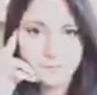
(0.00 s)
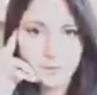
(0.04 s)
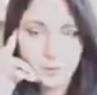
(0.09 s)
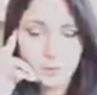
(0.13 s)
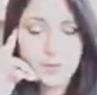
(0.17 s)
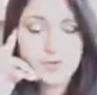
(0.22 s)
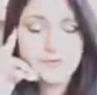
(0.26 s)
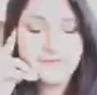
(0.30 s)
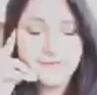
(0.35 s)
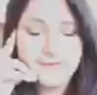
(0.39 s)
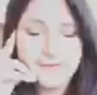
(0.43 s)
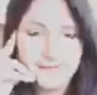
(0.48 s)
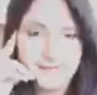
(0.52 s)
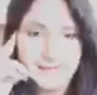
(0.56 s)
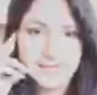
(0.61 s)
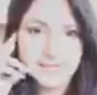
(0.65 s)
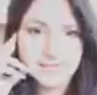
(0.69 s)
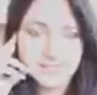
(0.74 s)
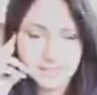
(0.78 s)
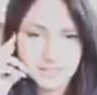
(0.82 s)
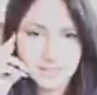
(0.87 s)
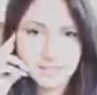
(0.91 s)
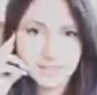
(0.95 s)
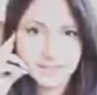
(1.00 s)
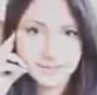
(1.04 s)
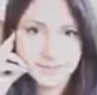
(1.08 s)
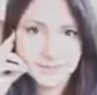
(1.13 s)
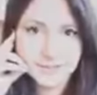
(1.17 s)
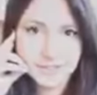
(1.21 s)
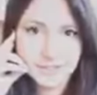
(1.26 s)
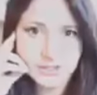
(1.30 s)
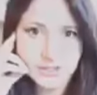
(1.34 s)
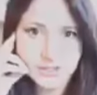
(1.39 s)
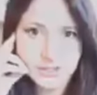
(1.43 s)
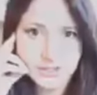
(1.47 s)
We're in the end times,
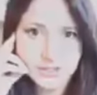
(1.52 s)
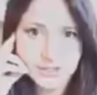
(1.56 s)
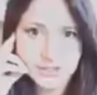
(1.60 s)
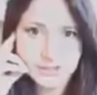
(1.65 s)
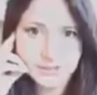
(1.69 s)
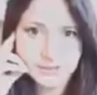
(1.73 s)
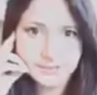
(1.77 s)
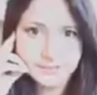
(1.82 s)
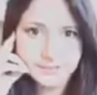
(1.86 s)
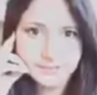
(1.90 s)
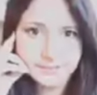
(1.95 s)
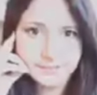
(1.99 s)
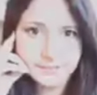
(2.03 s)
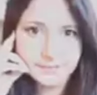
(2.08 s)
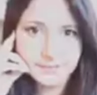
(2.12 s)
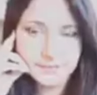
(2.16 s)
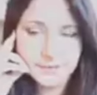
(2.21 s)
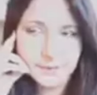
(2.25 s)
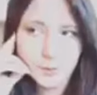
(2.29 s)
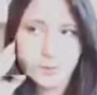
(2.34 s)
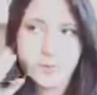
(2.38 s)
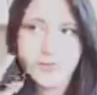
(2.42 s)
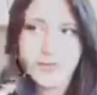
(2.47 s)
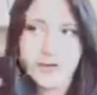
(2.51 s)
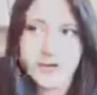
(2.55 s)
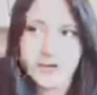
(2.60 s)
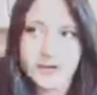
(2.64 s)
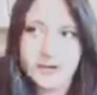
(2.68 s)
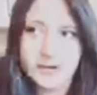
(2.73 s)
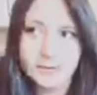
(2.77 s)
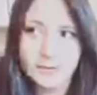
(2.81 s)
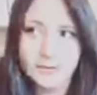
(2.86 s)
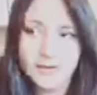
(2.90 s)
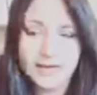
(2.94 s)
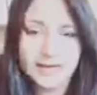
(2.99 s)
you know that. We
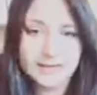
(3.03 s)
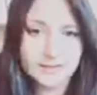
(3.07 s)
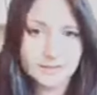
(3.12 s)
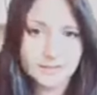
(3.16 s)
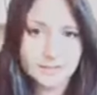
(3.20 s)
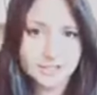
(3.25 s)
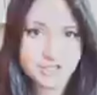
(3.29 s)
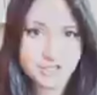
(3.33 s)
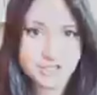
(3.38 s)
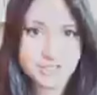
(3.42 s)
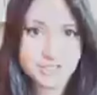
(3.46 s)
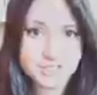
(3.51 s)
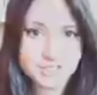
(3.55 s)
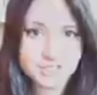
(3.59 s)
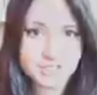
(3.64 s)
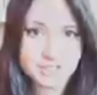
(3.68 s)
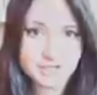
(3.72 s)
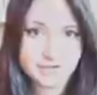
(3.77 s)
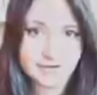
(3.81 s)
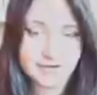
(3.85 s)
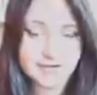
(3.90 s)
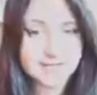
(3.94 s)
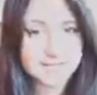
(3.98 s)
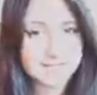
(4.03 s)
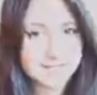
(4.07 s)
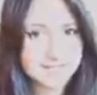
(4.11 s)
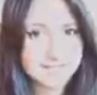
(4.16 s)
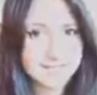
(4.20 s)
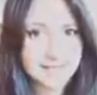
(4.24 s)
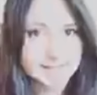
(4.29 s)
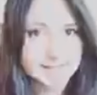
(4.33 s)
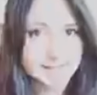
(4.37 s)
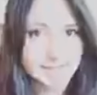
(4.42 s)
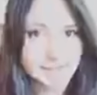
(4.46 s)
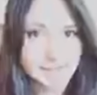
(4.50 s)
are we're at the Jesus Christ is
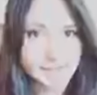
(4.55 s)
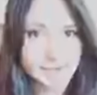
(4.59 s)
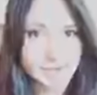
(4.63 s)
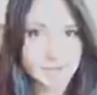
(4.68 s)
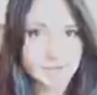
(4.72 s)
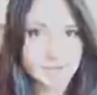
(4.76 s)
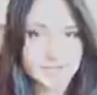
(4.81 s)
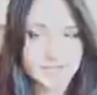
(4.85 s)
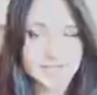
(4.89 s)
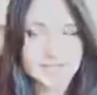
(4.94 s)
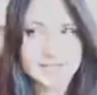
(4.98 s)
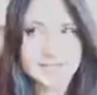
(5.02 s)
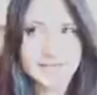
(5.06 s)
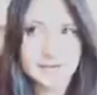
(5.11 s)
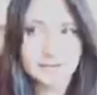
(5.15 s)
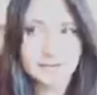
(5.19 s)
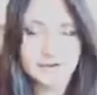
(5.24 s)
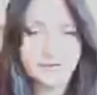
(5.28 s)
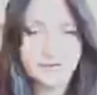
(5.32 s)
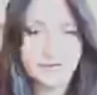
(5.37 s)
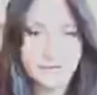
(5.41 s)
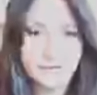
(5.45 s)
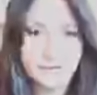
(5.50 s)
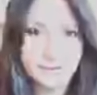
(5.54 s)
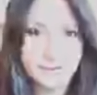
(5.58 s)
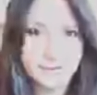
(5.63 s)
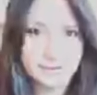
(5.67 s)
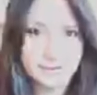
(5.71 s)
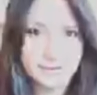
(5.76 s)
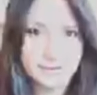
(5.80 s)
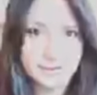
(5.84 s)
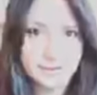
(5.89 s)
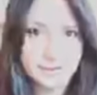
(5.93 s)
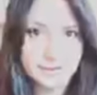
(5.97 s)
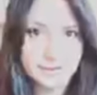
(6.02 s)
at the doors. That's how I feel.